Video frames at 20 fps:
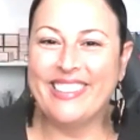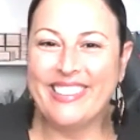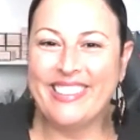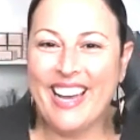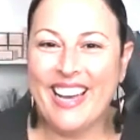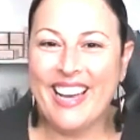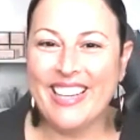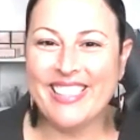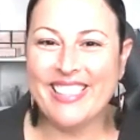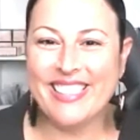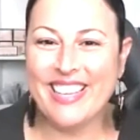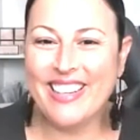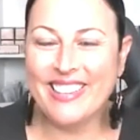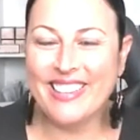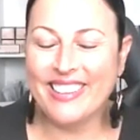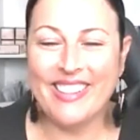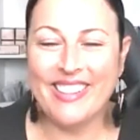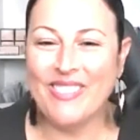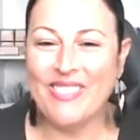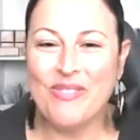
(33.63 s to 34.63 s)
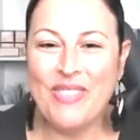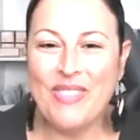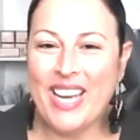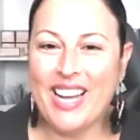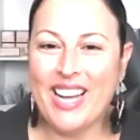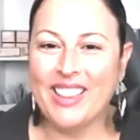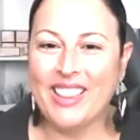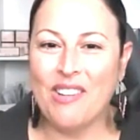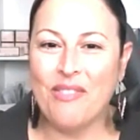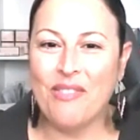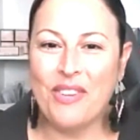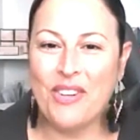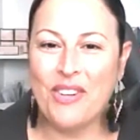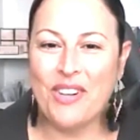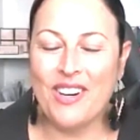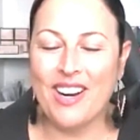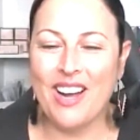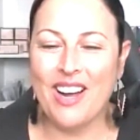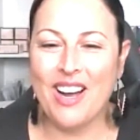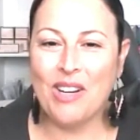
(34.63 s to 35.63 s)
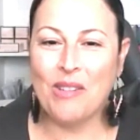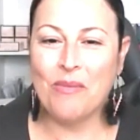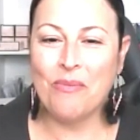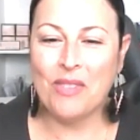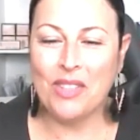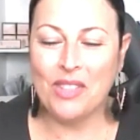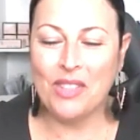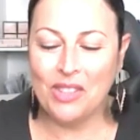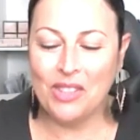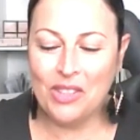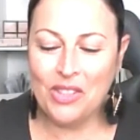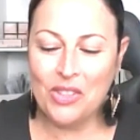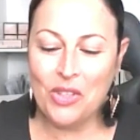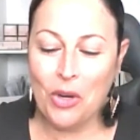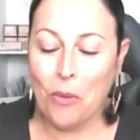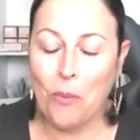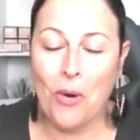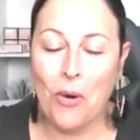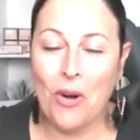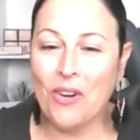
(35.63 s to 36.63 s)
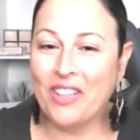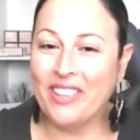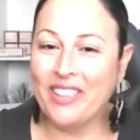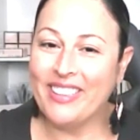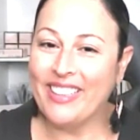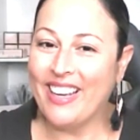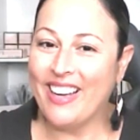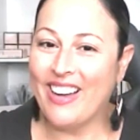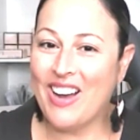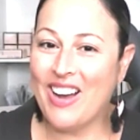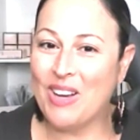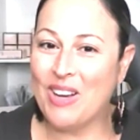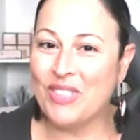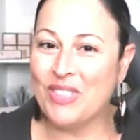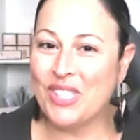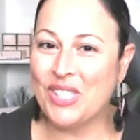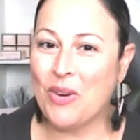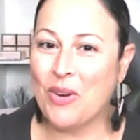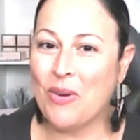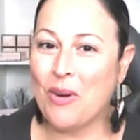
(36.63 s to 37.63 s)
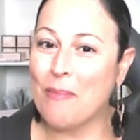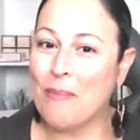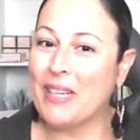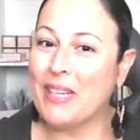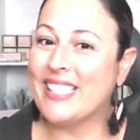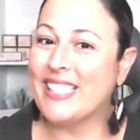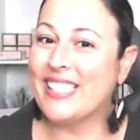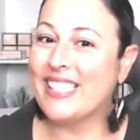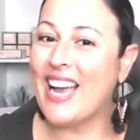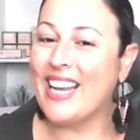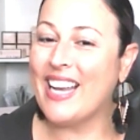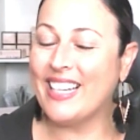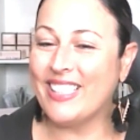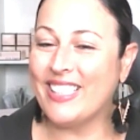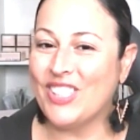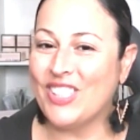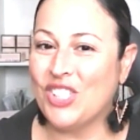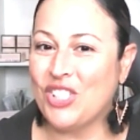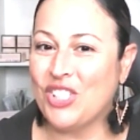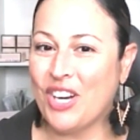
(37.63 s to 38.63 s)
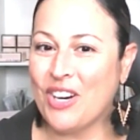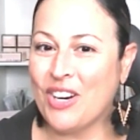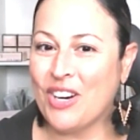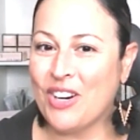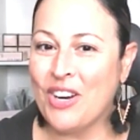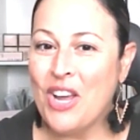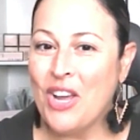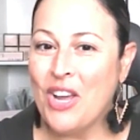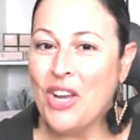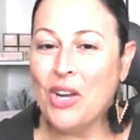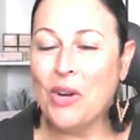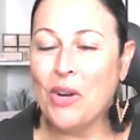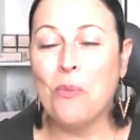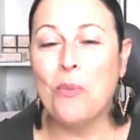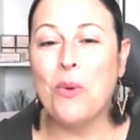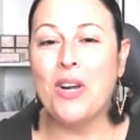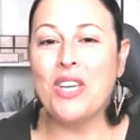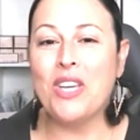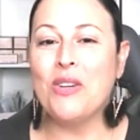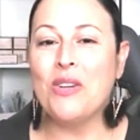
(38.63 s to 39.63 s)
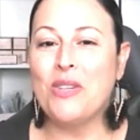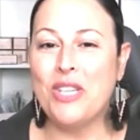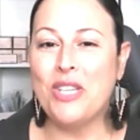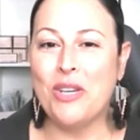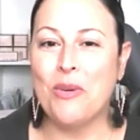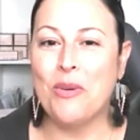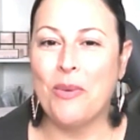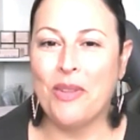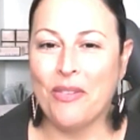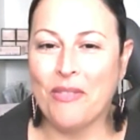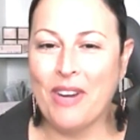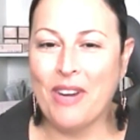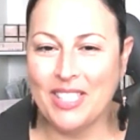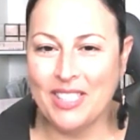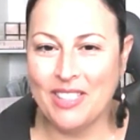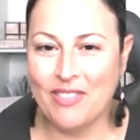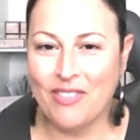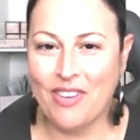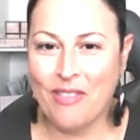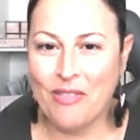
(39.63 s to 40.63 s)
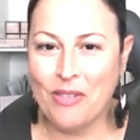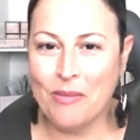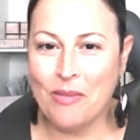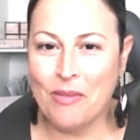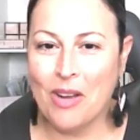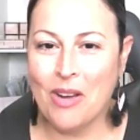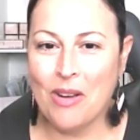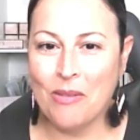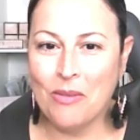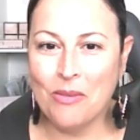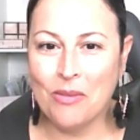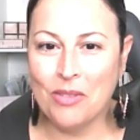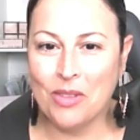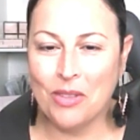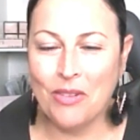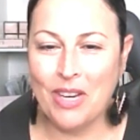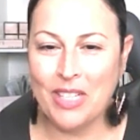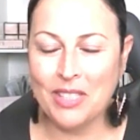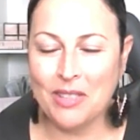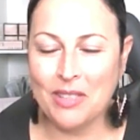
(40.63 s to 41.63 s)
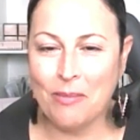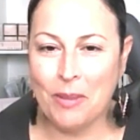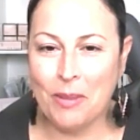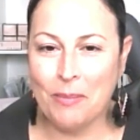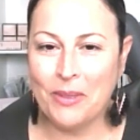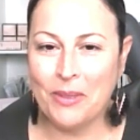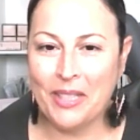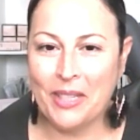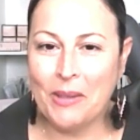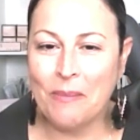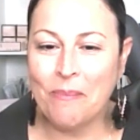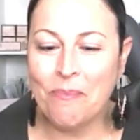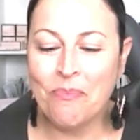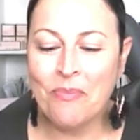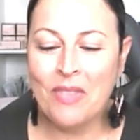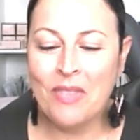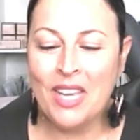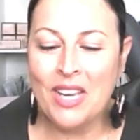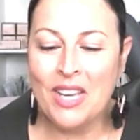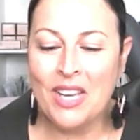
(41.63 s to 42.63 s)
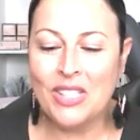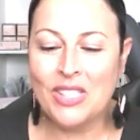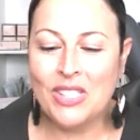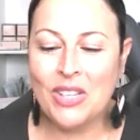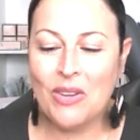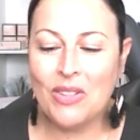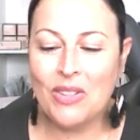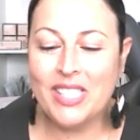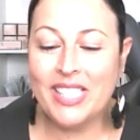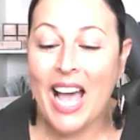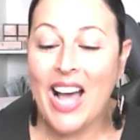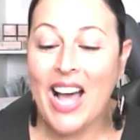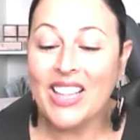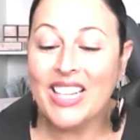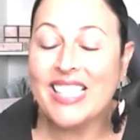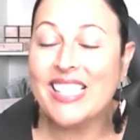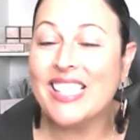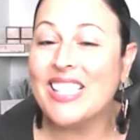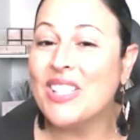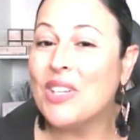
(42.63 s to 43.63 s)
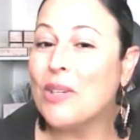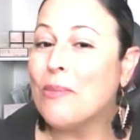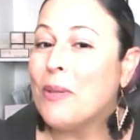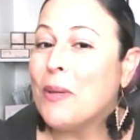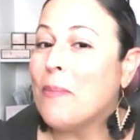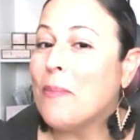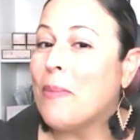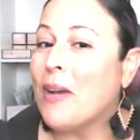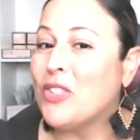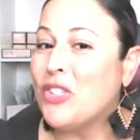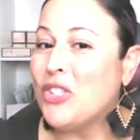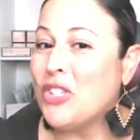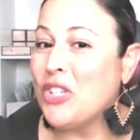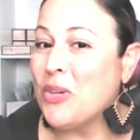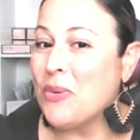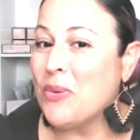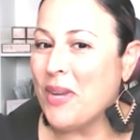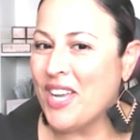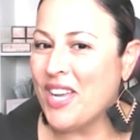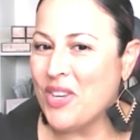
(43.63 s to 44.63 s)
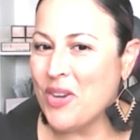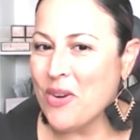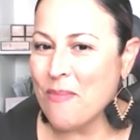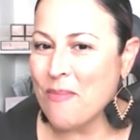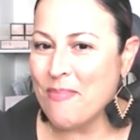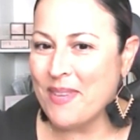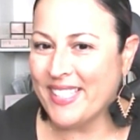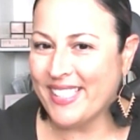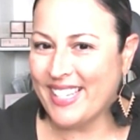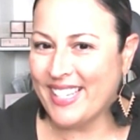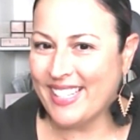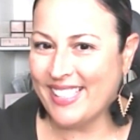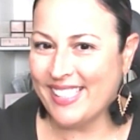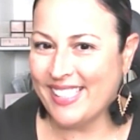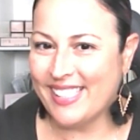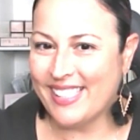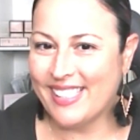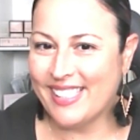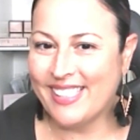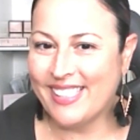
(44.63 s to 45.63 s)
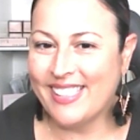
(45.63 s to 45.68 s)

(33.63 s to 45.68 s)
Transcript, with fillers: Yes, I, man, I love your, um, your work. Um, so I'm excited to share what you do with the rest of every, um, the rest of the people here. So tell us a little bit about you and your business.